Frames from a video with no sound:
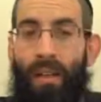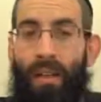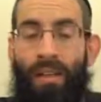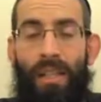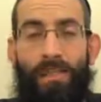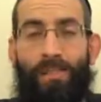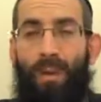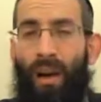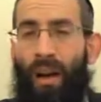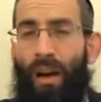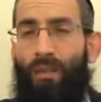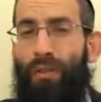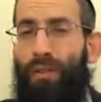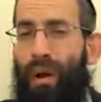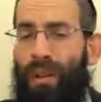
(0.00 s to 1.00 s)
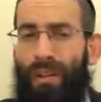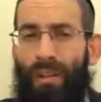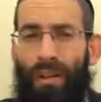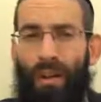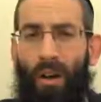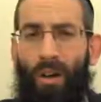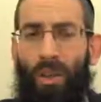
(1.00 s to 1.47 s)
this bracha of
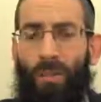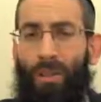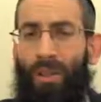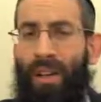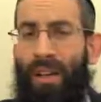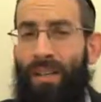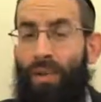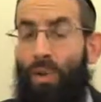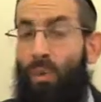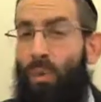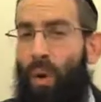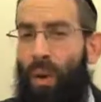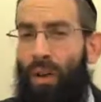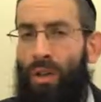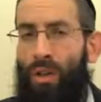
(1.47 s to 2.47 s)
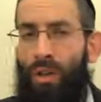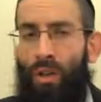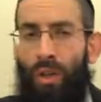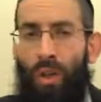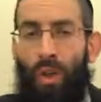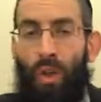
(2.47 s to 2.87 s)
Roya only pertains to one